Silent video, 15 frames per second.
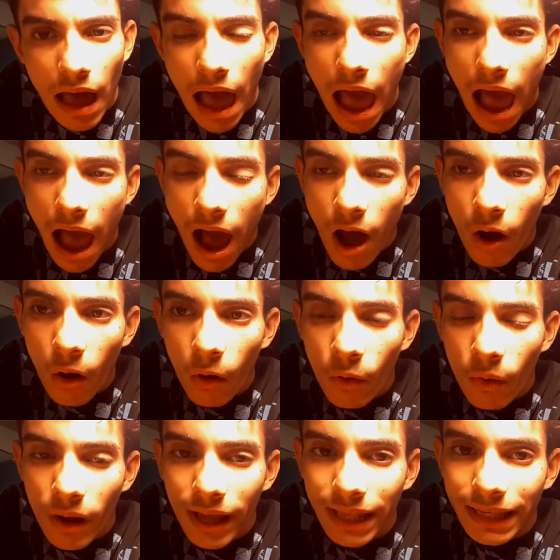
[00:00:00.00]

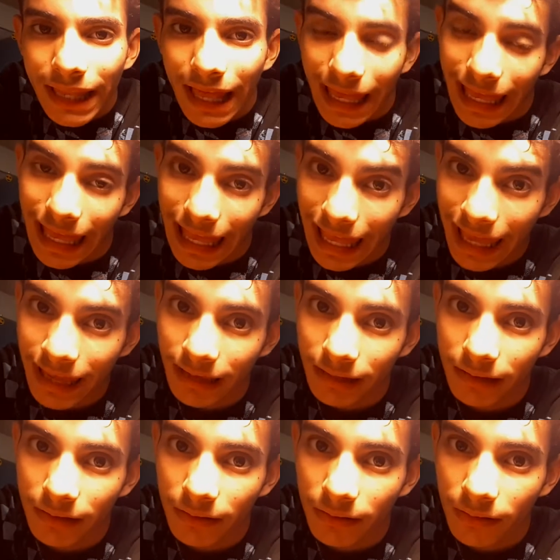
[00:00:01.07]
How in the
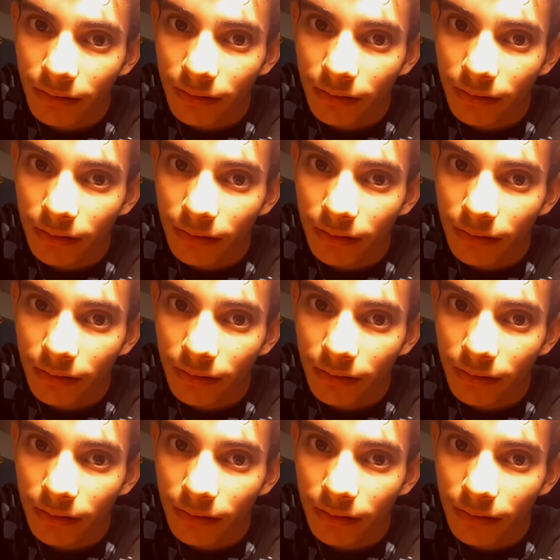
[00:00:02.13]
heck